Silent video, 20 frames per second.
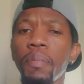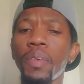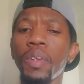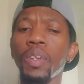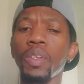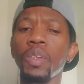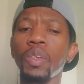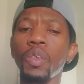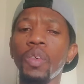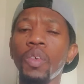
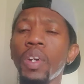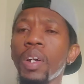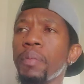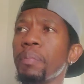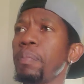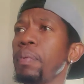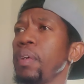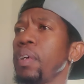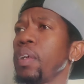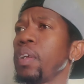Not to
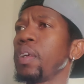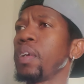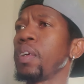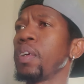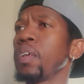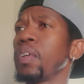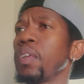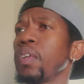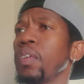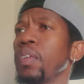one play no.
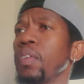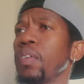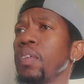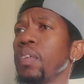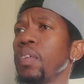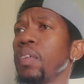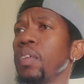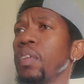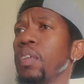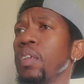
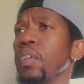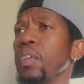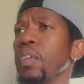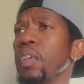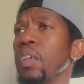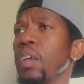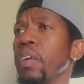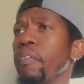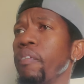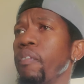
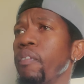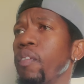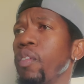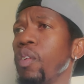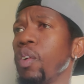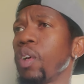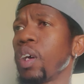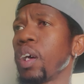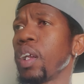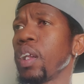
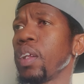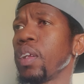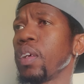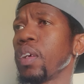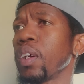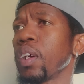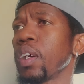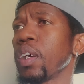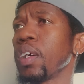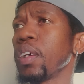Vocal
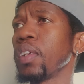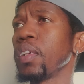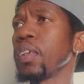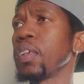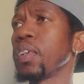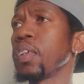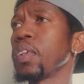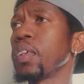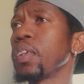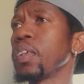now,
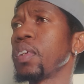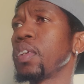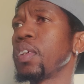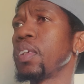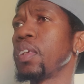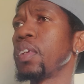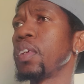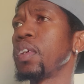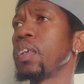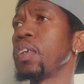cause
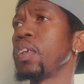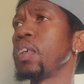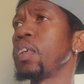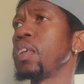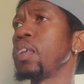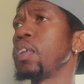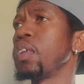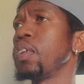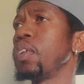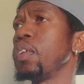
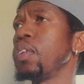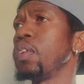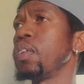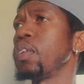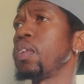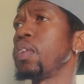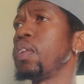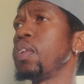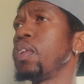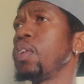I
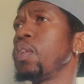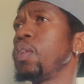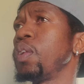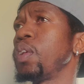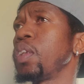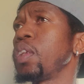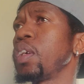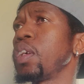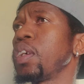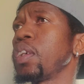don't
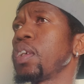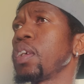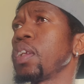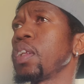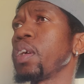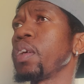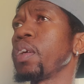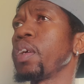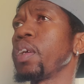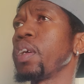know things
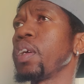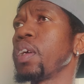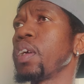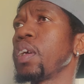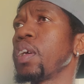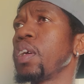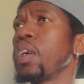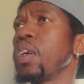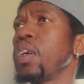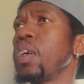set already.
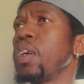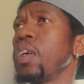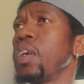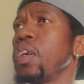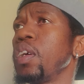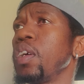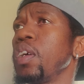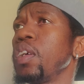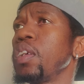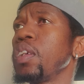
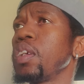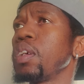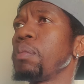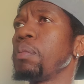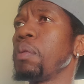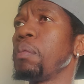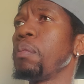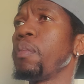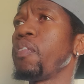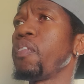So
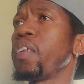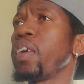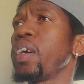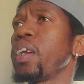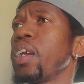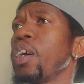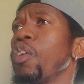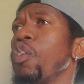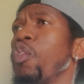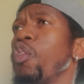I'm
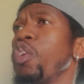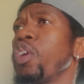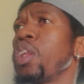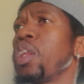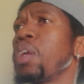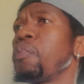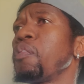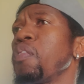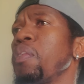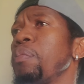find a
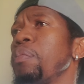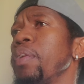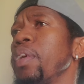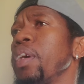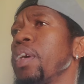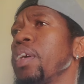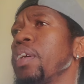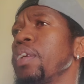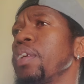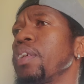rhythm for
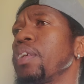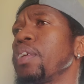play.